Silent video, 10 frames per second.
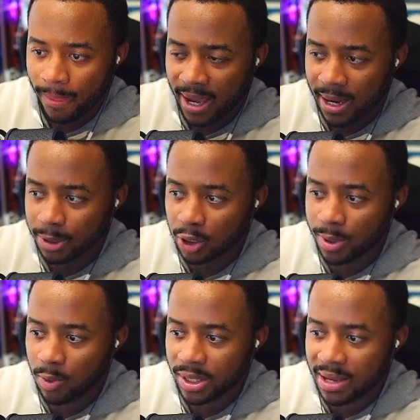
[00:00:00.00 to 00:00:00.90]
And I'm
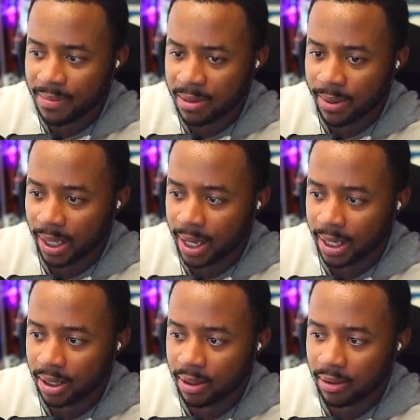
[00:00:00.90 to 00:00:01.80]
assuming what they mean by like
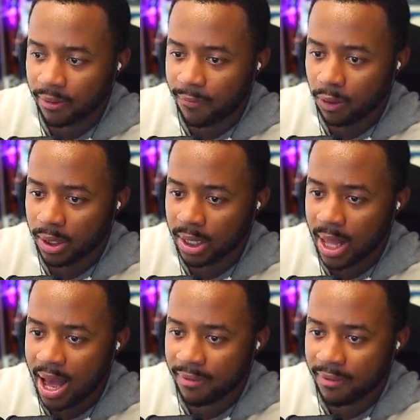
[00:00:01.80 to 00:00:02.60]
fully live